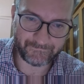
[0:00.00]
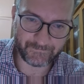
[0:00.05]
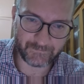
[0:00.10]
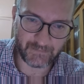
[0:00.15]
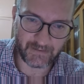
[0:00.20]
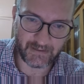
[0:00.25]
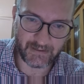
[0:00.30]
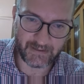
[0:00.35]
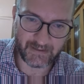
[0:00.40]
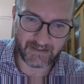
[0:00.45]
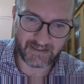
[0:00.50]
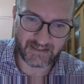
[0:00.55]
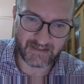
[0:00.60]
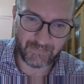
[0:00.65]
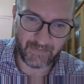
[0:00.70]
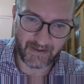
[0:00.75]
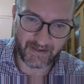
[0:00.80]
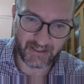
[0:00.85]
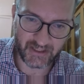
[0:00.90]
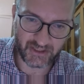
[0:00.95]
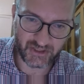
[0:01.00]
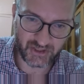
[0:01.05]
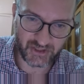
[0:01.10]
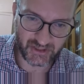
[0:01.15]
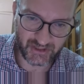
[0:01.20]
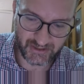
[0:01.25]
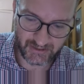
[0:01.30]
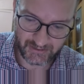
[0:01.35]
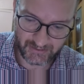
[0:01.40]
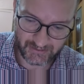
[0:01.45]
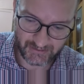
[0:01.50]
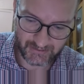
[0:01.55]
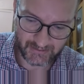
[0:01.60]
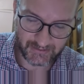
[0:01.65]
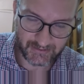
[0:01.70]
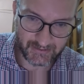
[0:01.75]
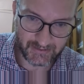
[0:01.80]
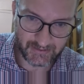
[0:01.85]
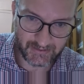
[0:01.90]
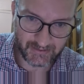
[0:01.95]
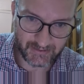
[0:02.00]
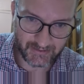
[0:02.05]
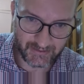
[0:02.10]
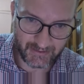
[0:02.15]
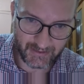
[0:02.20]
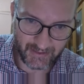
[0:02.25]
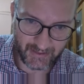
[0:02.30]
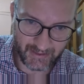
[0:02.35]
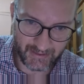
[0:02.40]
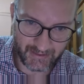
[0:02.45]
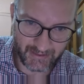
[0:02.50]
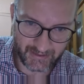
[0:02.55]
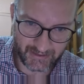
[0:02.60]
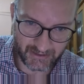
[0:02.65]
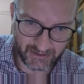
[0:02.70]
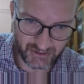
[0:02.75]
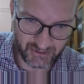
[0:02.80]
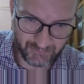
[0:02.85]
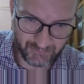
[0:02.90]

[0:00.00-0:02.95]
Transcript: in Spanish, and I can